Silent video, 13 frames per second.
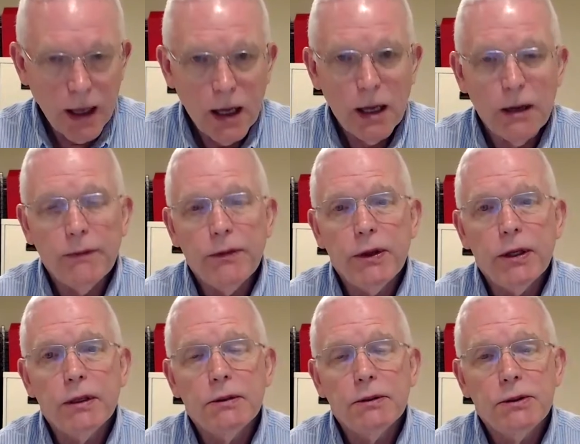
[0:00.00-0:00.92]
of
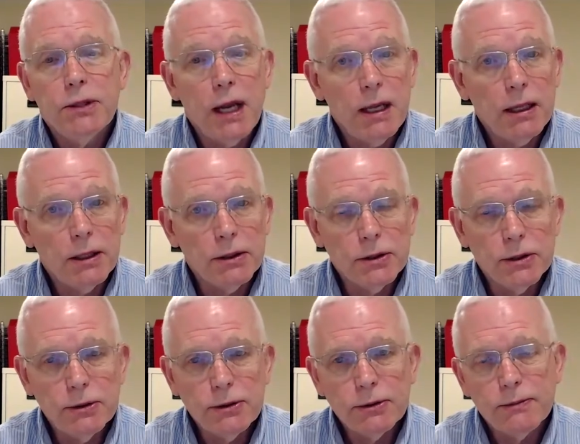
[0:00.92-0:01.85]
the
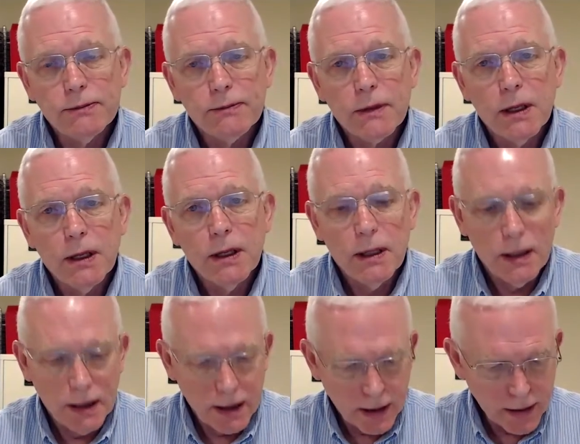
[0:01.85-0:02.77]
challenges
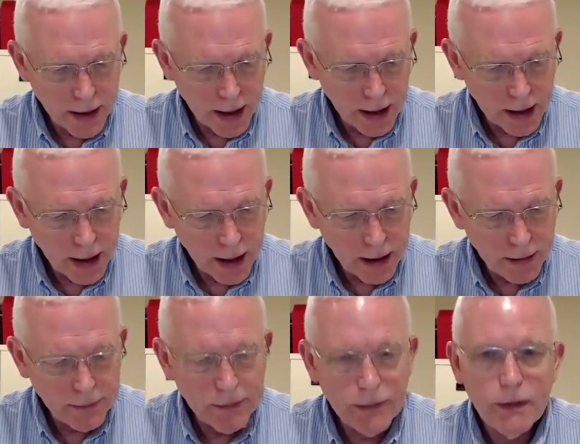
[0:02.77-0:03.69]
that have
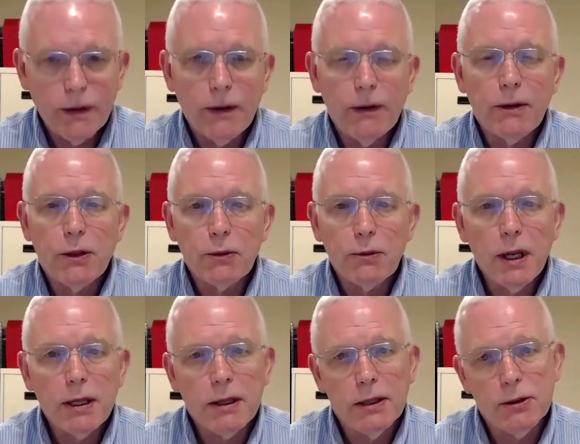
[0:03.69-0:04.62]

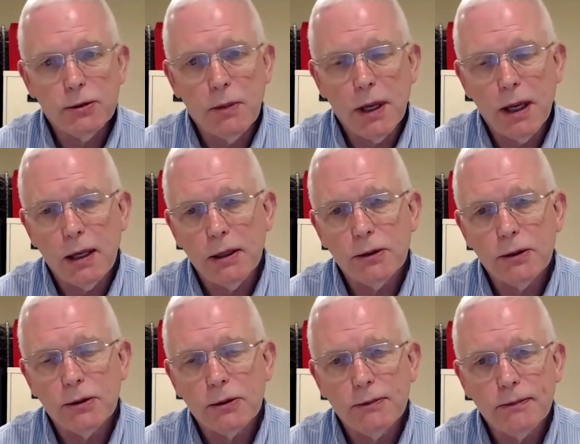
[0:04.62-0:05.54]
threatened this
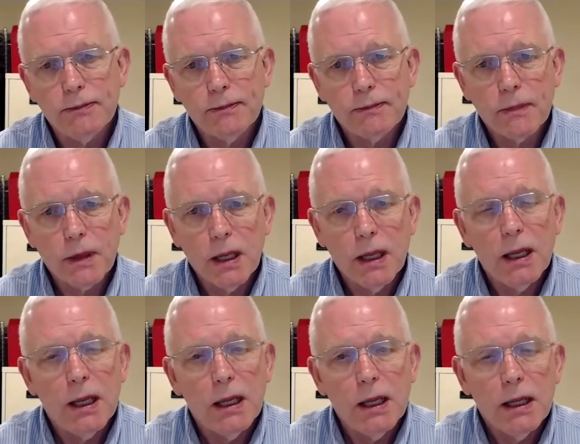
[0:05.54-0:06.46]
balance
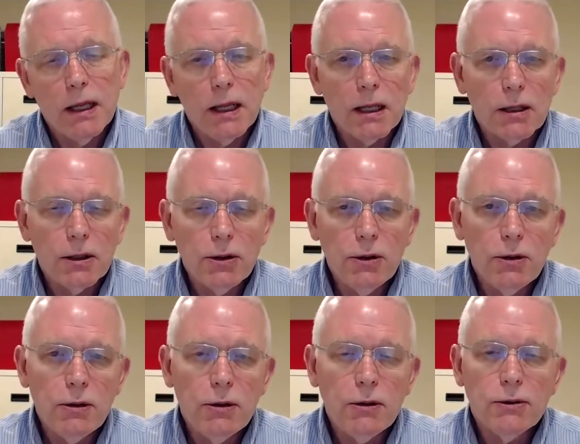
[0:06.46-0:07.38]

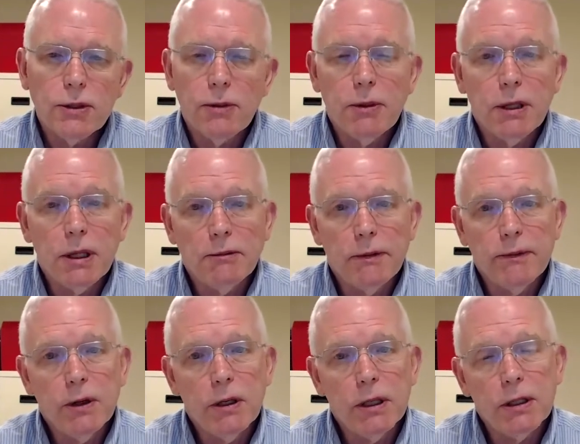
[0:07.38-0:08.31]
include something that we've
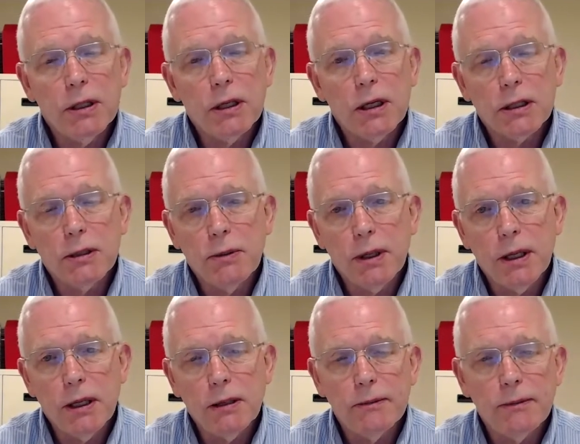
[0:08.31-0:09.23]
already talked
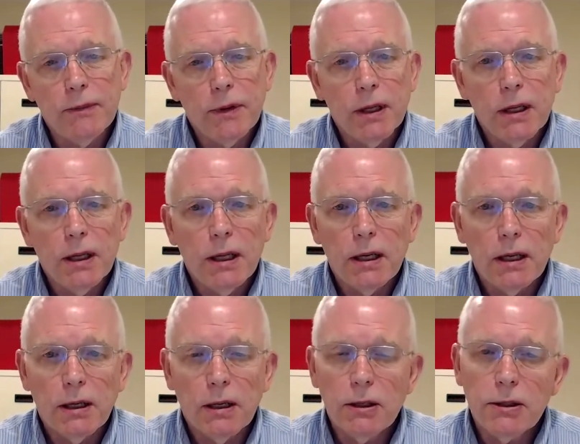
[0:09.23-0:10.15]
about,
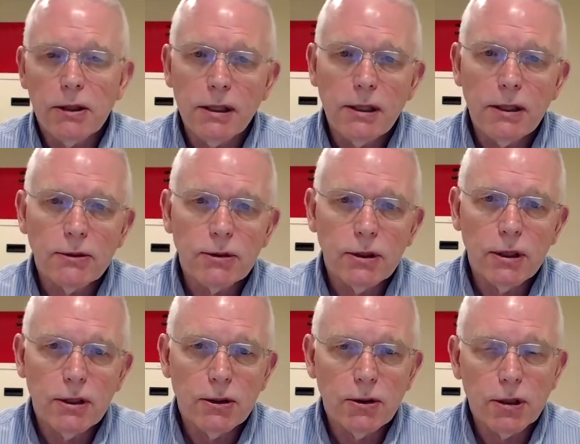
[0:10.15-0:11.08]
our
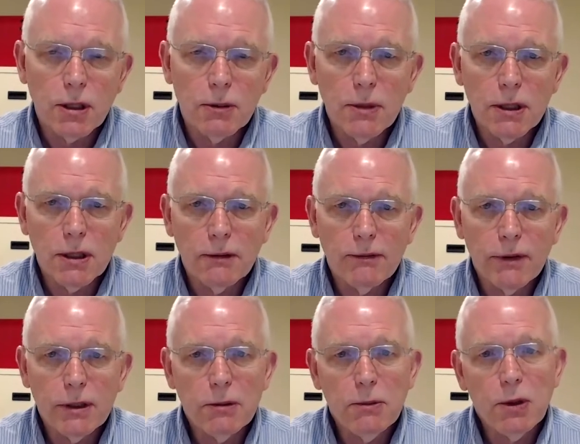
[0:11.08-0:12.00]
tendency to commit the
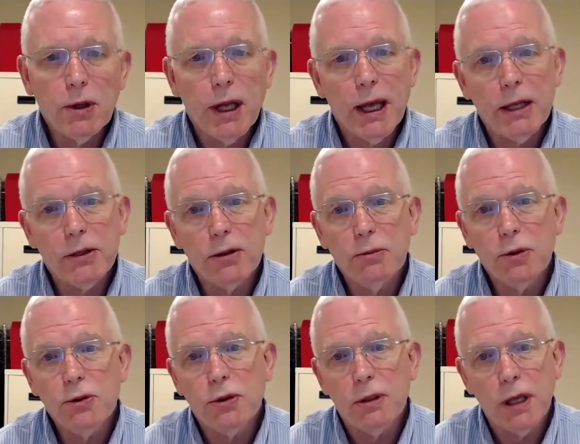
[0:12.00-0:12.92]
fundamental
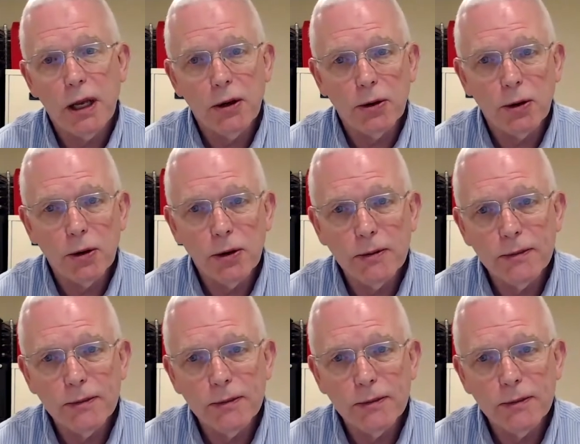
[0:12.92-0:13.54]
attribution error